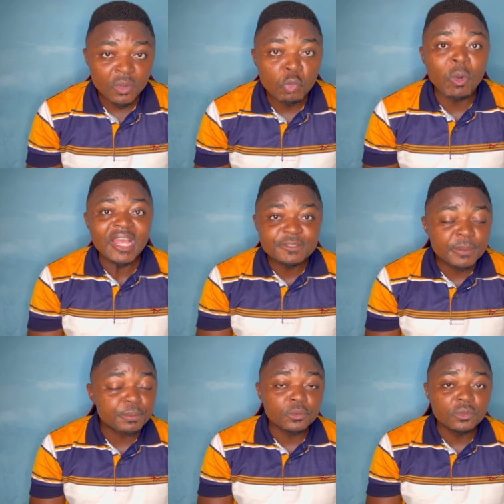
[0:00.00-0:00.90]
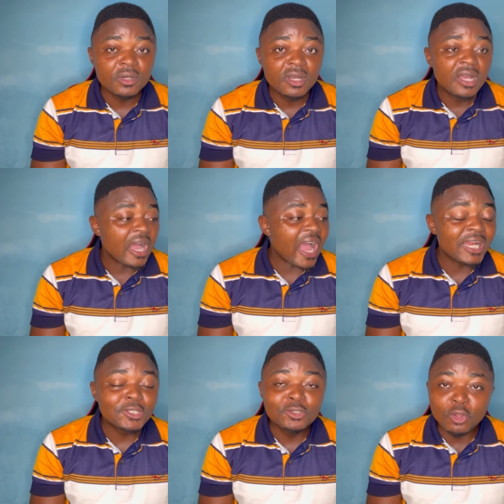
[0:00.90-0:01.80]
White people are
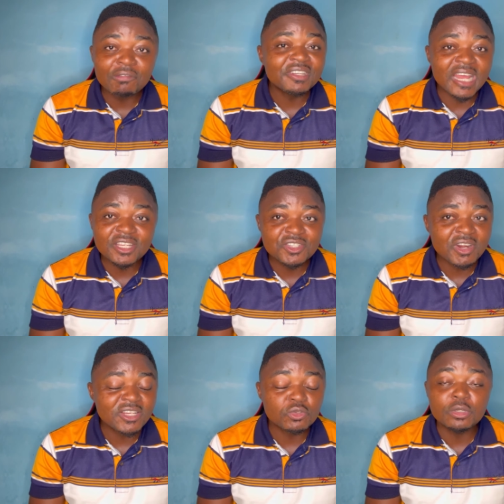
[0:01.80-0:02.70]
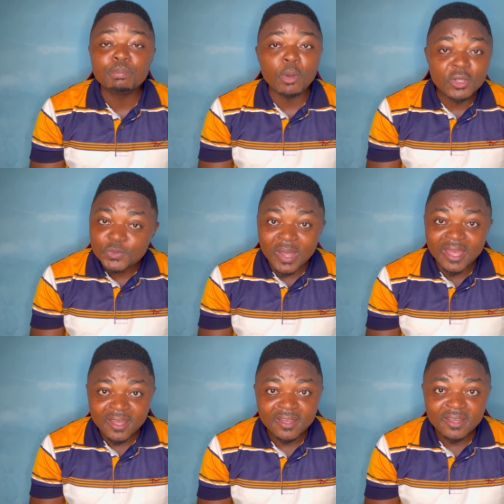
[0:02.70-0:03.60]
loving Nigerians to the point
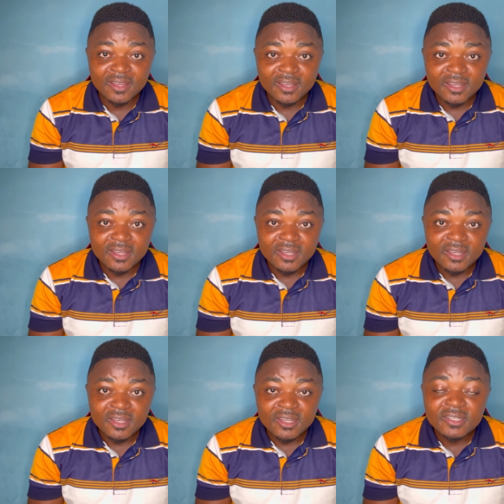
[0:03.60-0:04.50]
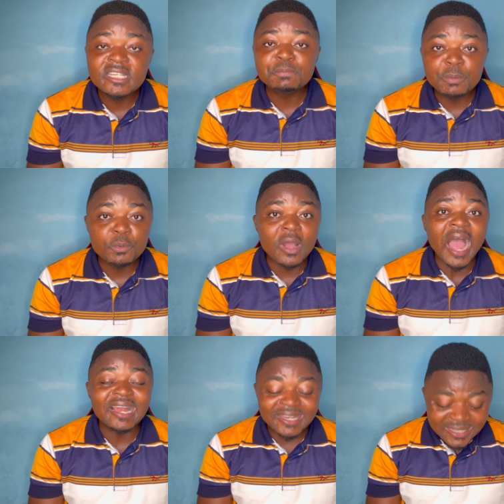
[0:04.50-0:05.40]
where these people
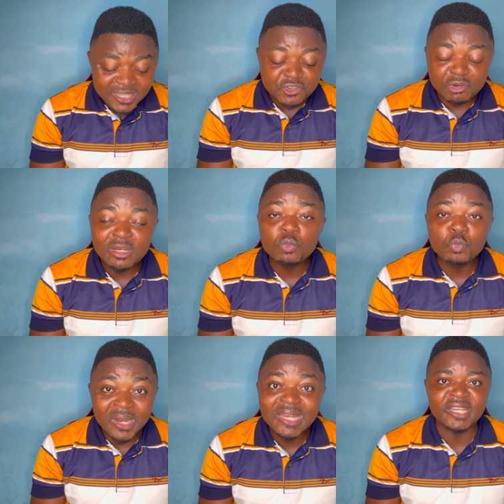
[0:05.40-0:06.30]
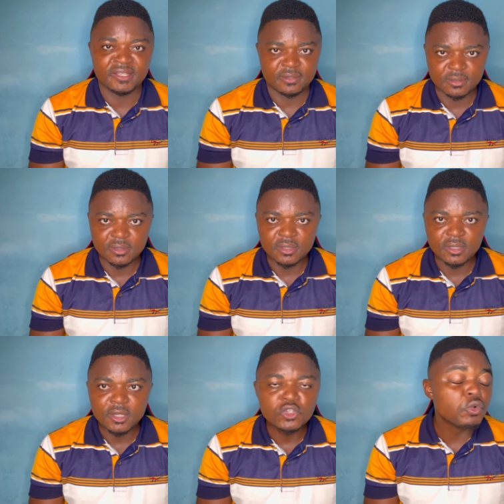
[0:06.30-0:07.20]
are literally willing
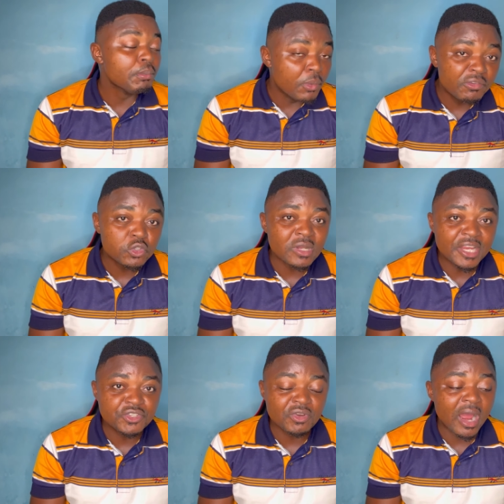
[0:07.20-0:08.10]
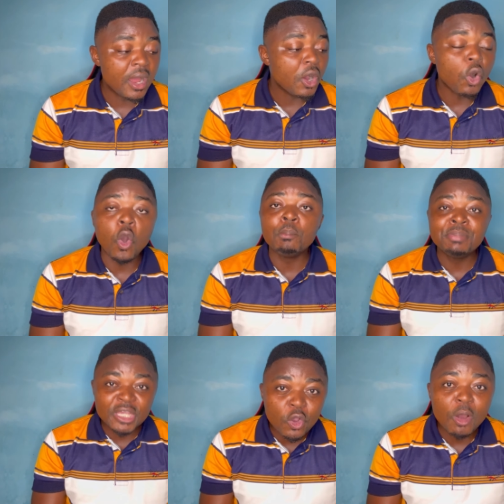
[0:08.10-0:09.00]
to move to Nigeria or
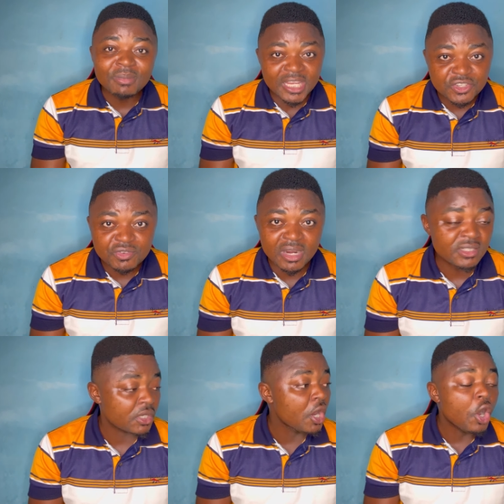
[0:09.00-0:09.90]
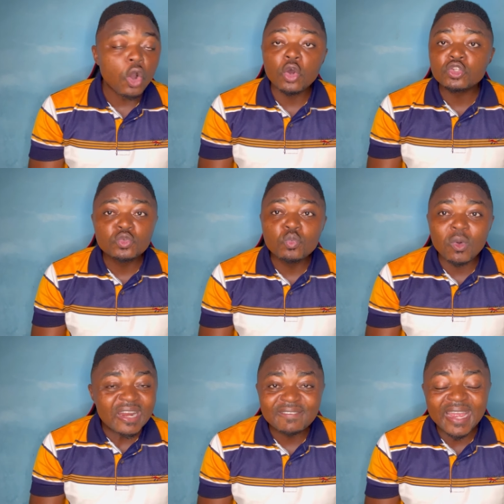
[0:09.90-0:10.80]
become Nigerians or do
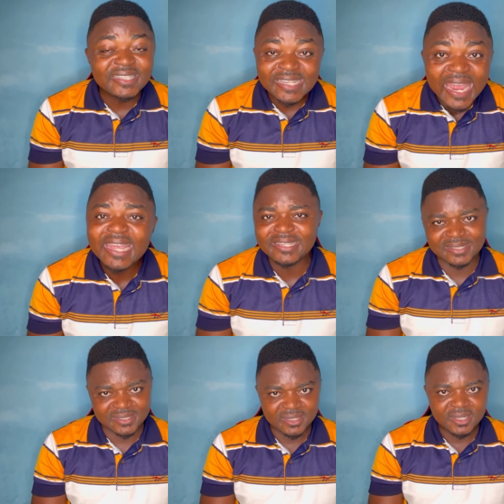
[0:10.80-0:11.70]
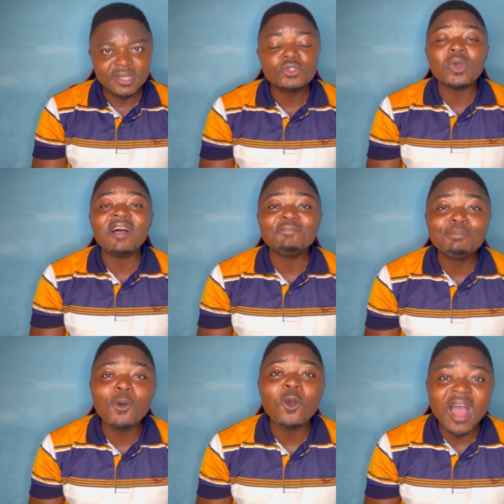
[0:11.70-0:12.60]
whatever it takes to have
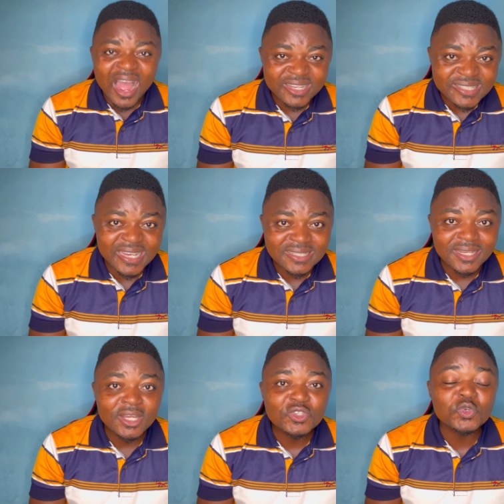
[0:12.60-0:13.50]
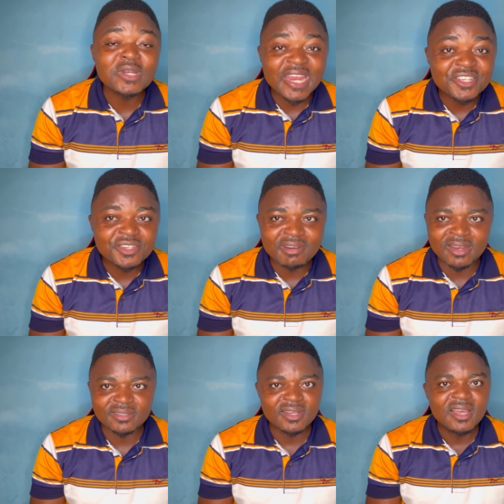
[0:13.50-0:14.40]
more access to
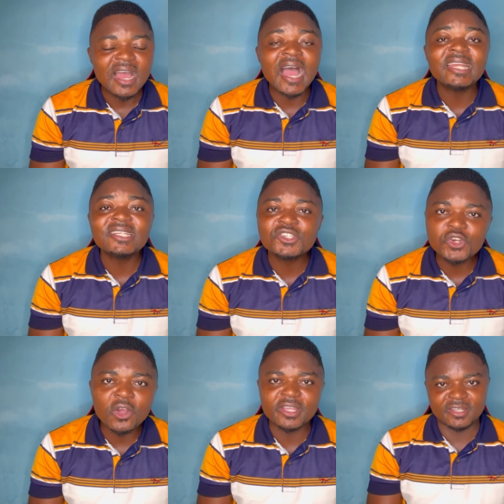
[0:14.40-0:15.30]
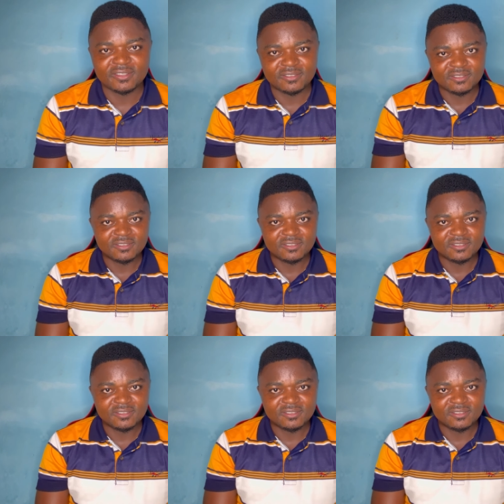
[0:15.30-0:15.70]
Nigerians. And it's shocking.